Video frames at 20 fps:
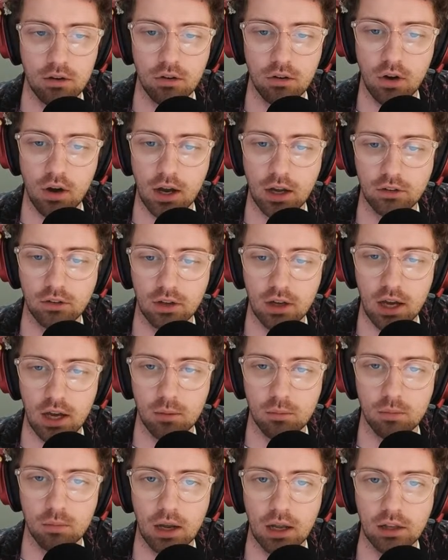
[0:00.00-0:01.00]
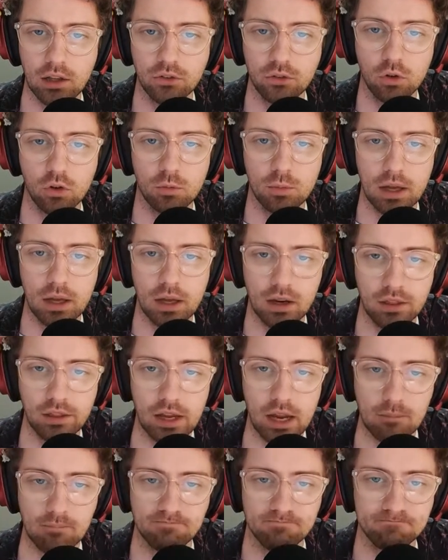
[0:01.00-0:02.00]
night. Hey, let's talk about another
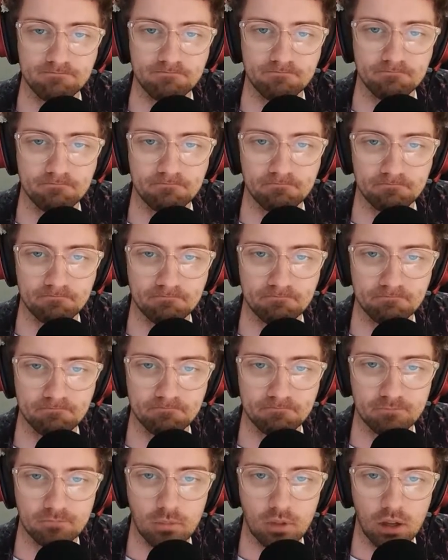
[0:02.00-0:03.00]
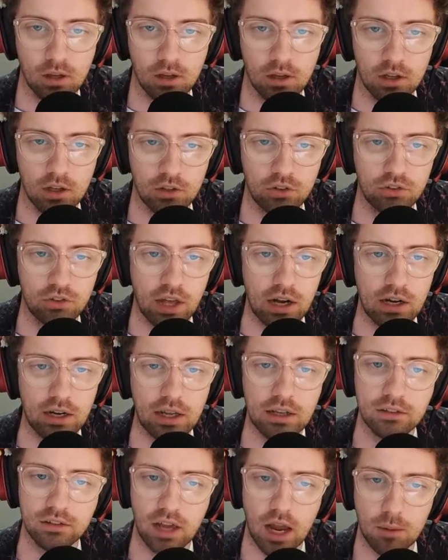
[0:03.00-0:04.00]
game.
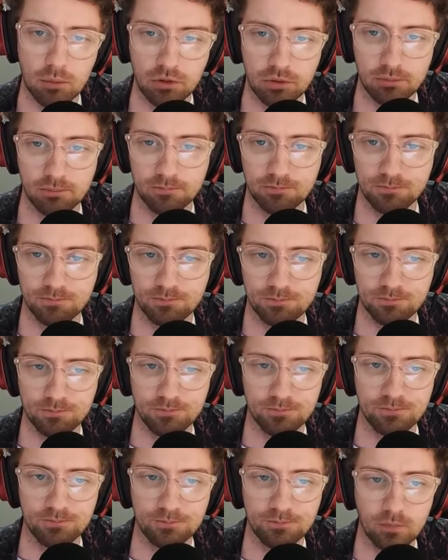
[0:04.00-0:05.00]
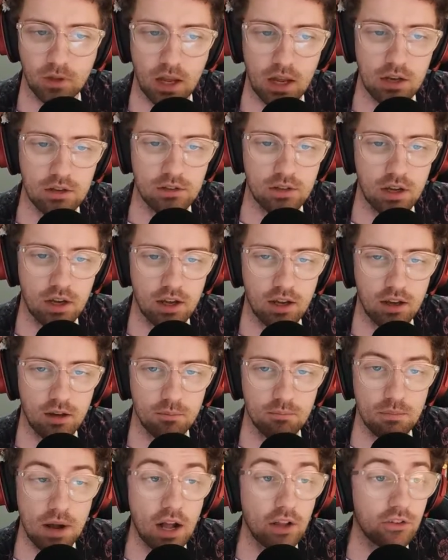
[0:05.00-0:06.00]
Saturday's games. And
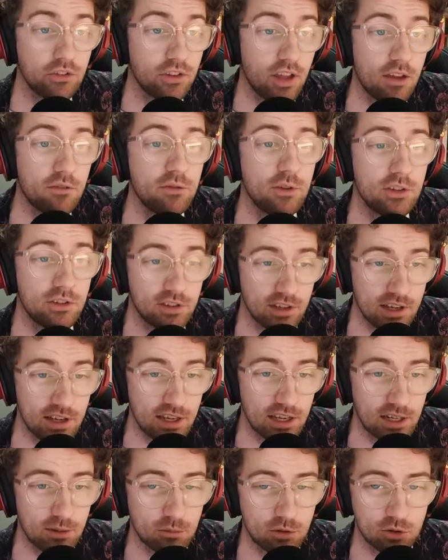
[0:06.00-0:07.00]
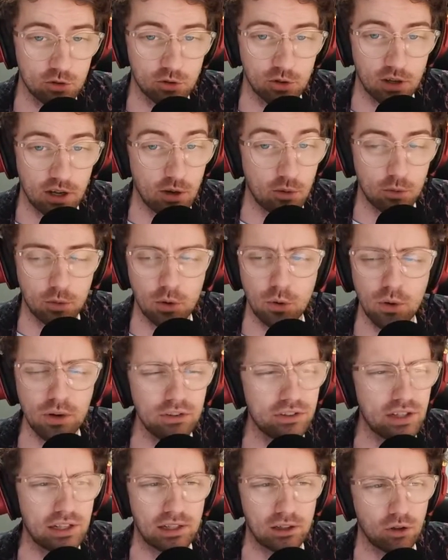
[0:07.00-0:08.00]
Master FUT, and I'm sure we
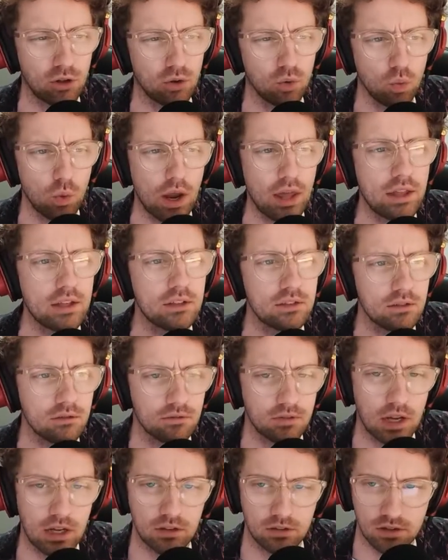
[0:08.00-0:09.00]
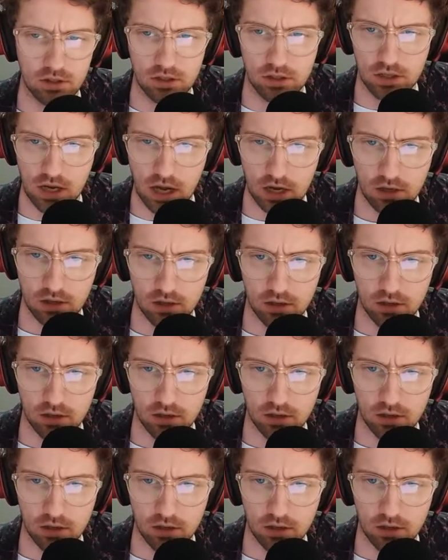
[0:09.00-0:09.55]
always get a lot of Wellington fans in the chat.